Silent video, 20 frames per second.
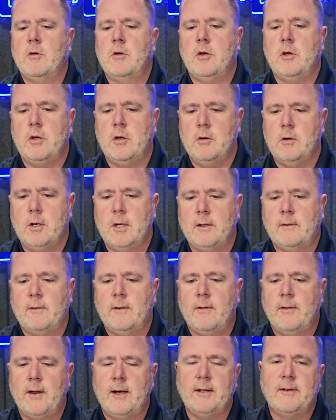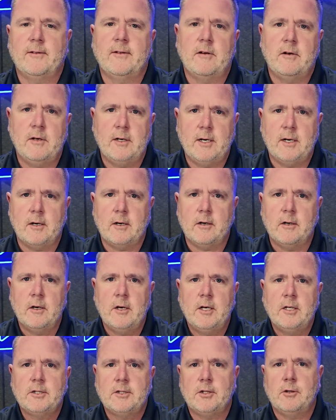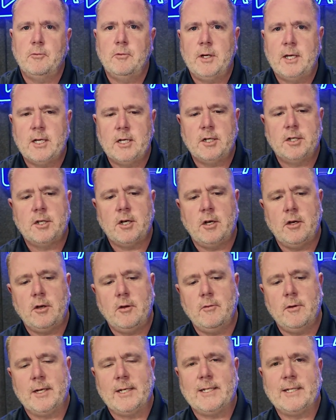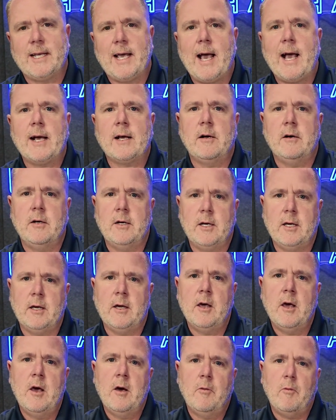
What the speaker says: unit that is clear so we can show you exactly